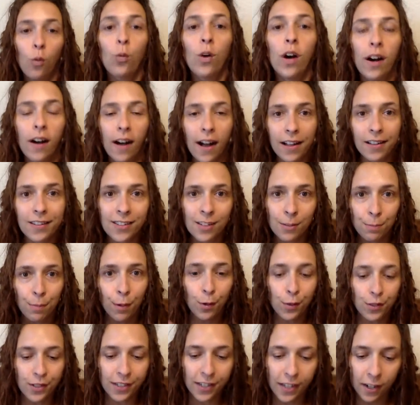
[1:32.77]
Well, I was
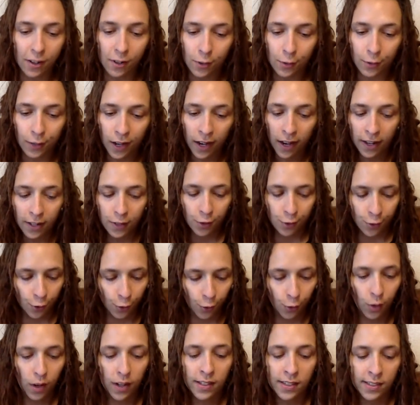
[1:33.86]
supposed to go
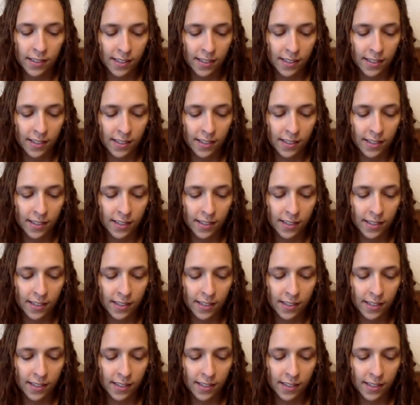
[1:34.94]
to